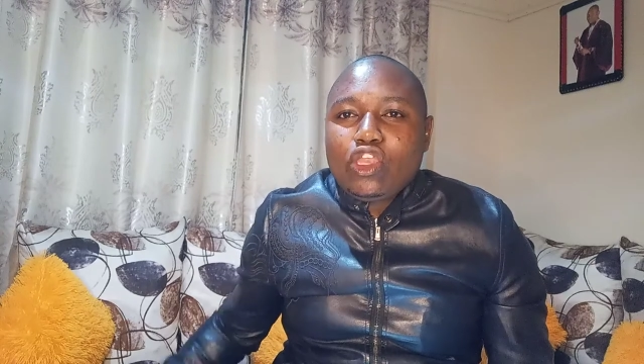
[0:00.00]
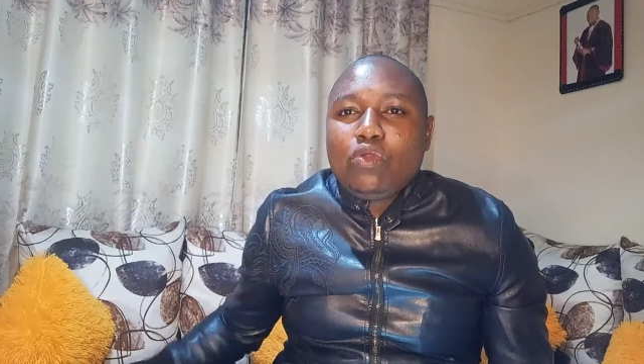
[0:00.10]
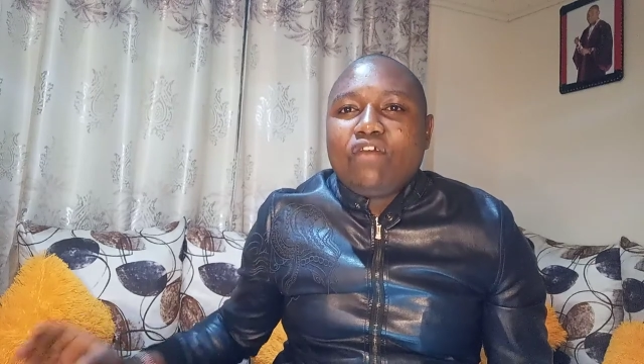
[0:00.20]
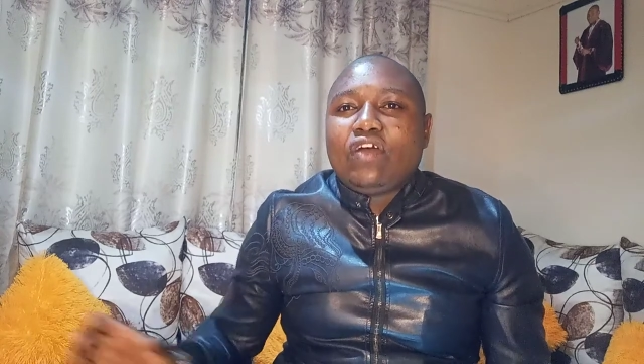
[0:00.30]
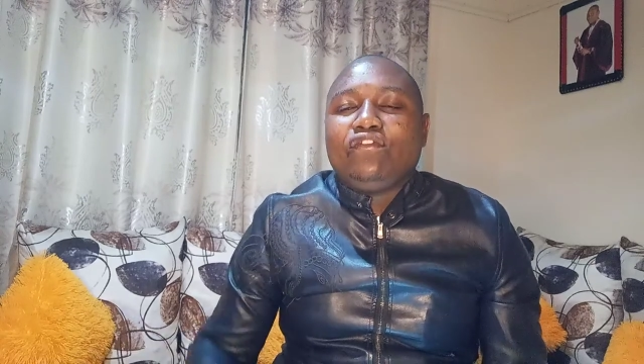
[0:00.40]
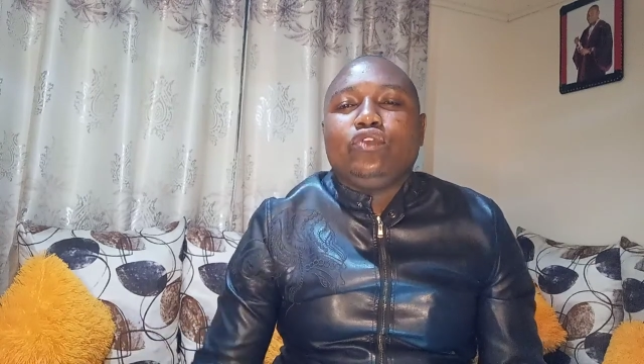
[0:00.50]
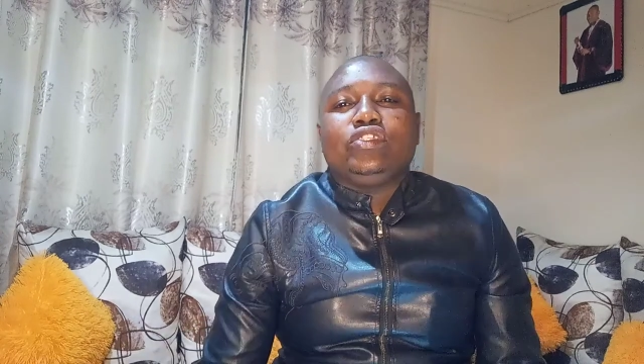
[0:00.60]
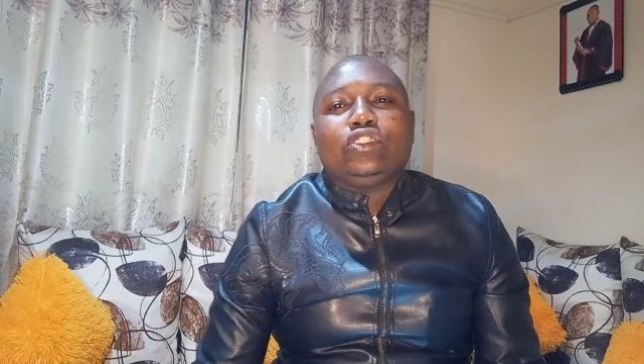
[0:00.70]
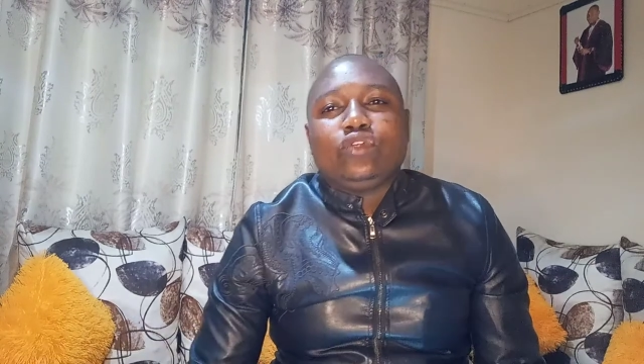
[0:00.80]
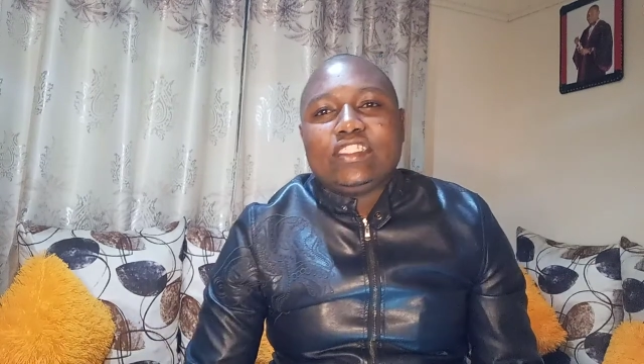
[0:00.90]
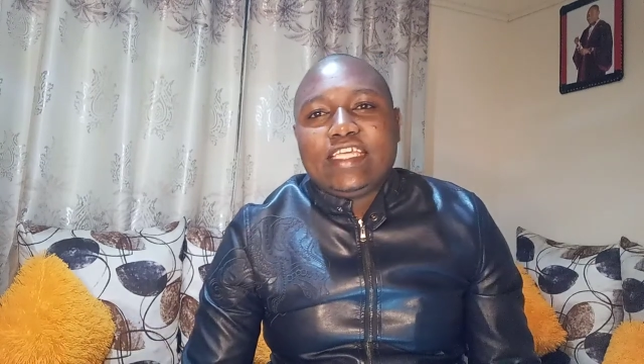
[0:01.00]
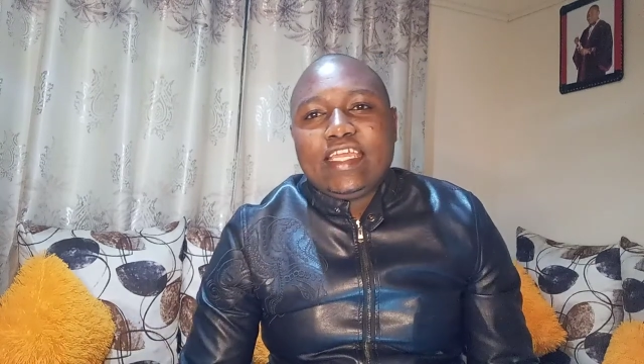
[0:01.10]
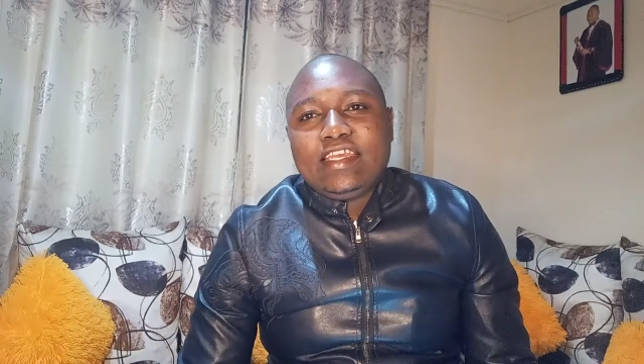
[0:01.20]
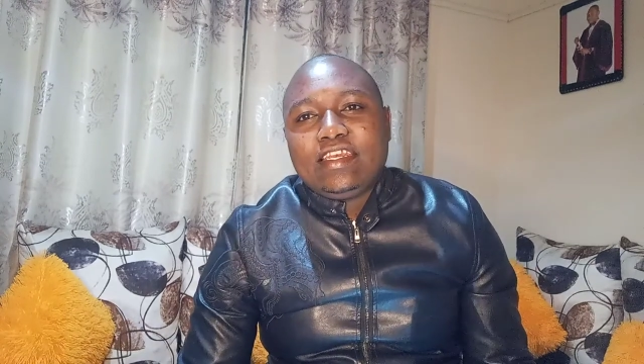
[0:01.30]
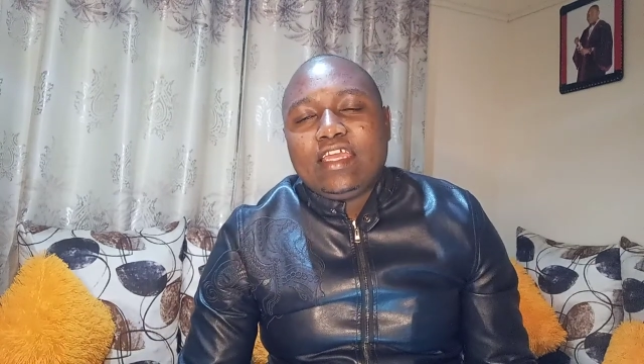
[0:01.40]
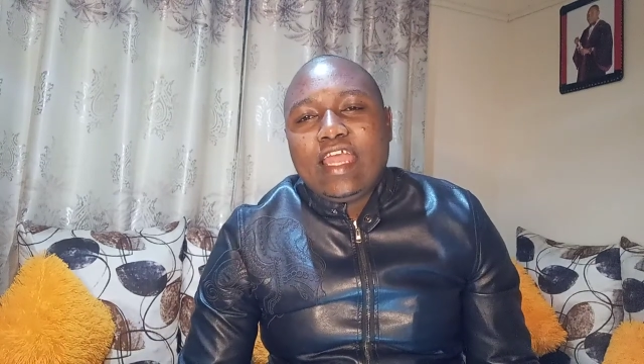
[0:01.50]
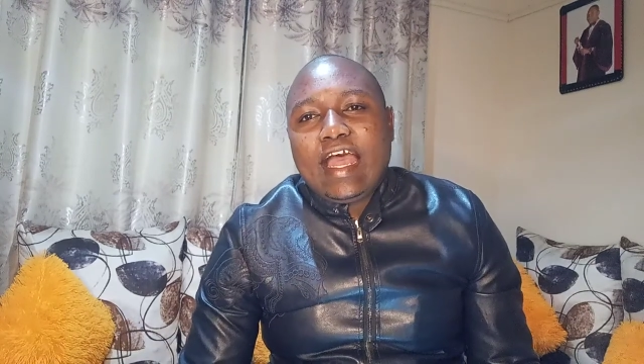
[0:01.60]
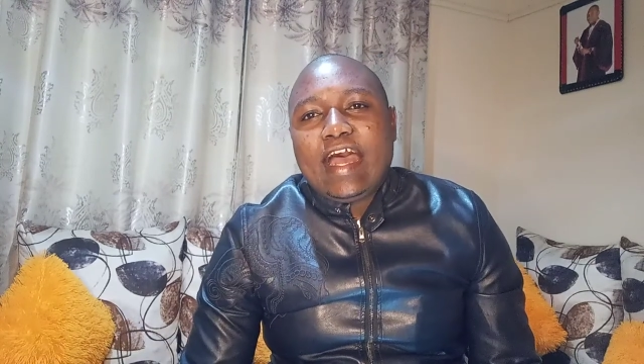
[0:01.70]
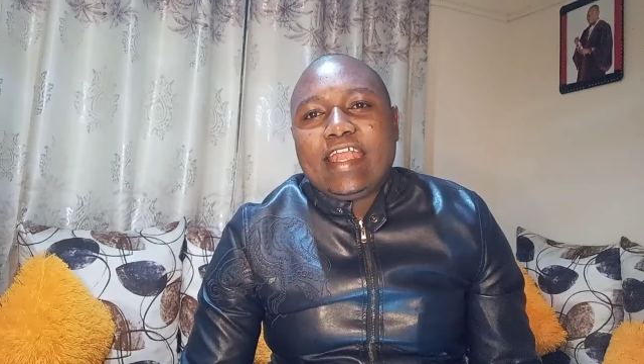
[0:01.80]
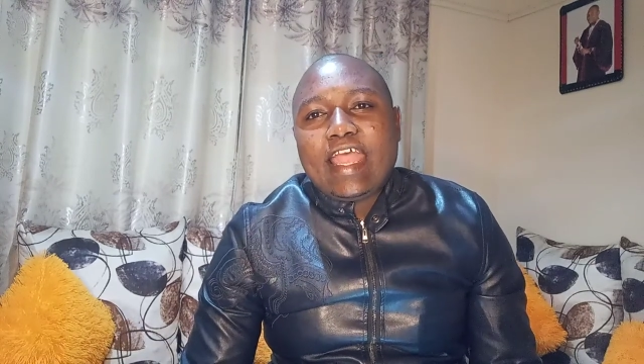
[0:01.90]
You have a future to attain,
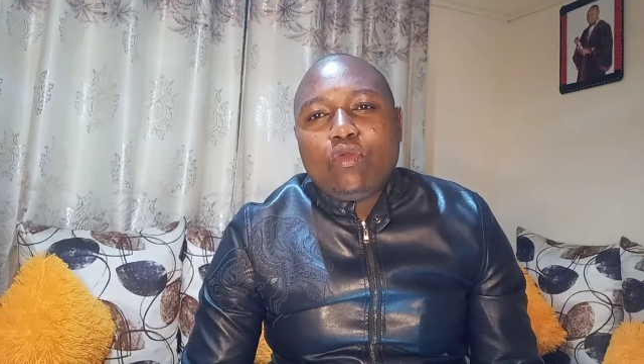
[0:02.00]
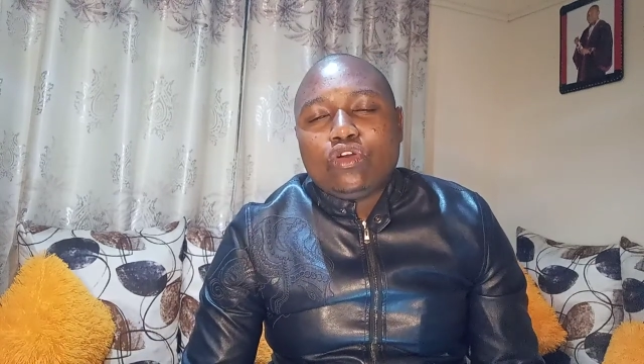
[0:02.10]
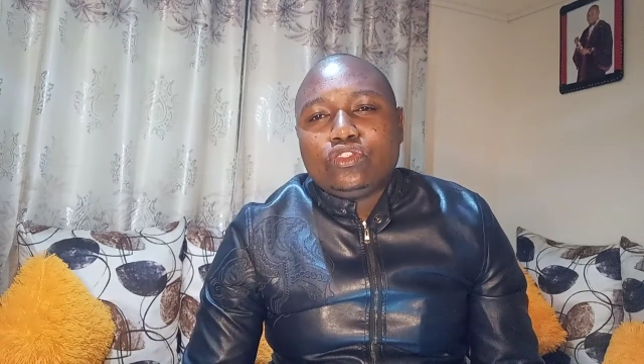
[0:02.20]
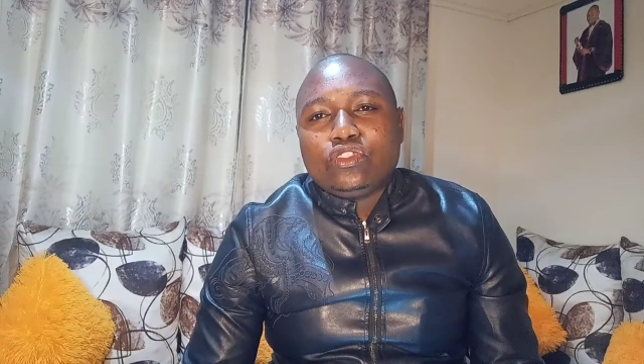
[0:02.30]
and I want